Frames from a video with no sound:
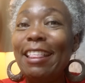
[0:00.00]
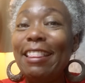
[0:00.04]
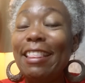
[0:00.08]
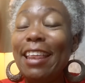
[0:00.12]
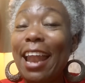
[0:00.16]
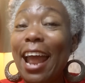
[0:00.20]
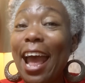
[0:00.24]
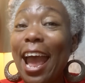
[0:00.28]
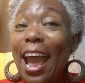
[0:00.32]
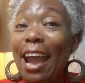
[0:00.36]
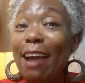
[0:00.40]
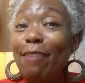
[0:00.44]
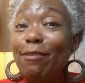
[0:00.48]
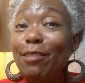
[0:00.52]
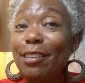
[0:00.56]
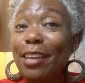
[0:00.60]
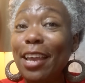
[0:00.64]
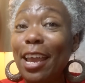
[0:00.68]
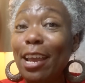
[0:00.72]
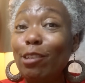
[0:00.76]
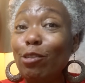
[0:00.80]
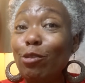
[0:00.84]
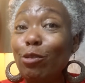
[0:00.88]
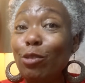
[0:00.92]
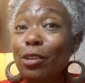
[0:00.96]
that I have
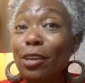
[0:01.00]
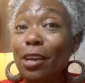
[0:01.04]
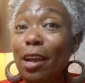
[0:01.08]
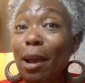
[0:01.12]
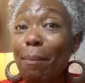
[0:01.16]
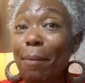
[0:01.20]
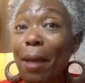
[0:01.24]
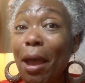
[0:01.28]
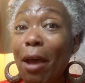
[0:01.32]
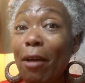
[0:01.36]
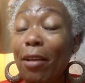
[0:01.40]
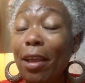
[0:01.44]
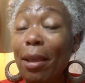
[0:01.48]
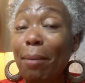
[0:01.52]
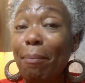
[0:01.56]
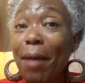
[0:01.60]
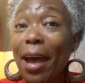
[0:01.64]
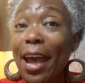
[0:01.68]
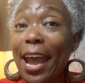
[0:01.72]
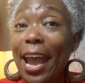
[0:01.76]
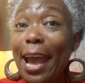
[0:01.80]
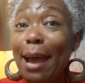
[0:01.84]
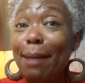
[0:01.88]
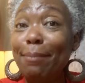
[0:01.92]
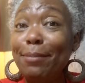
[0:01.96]
scheduled to come out in
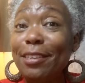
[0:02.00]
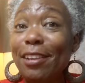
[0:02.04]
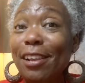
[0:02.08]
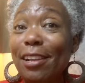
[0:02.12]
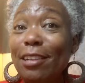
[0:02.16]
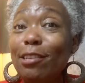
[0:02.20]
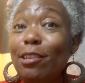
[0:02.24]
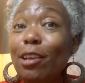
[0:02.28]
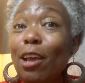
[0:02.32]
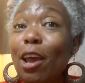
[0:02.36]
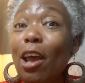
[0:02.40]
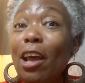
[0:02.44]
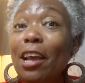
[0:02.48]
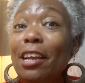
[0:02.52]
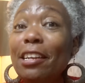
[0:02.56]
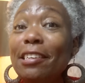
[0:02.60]
my absence.